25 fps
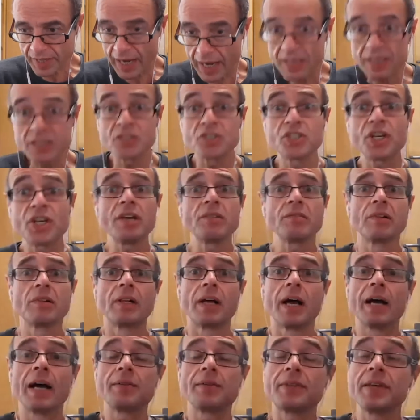and in
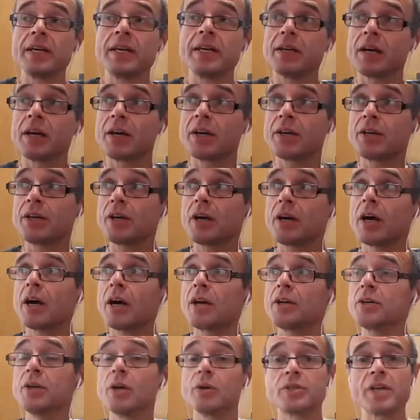general, I think,
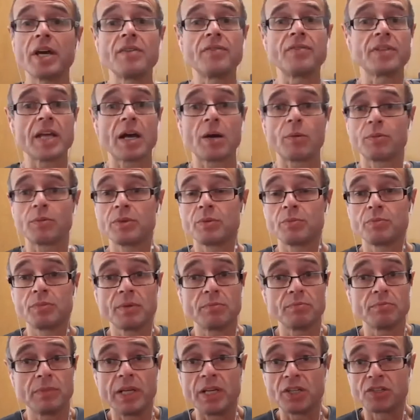you know, David, that
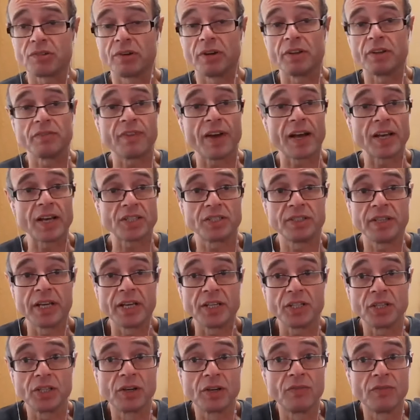literally
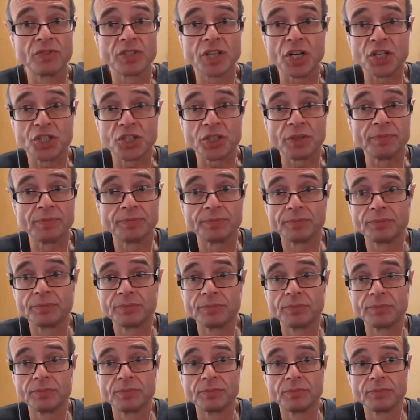fascinating conversation.
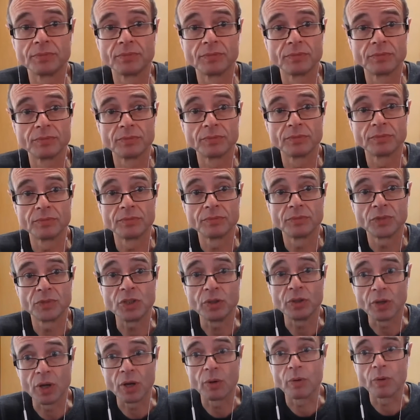Oh, I,
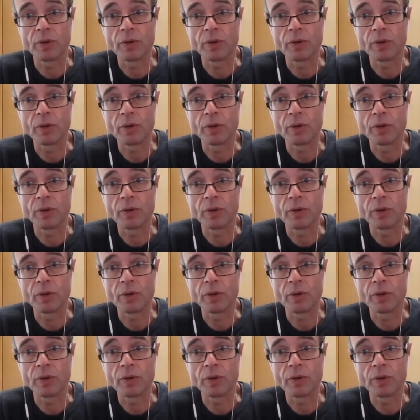you know,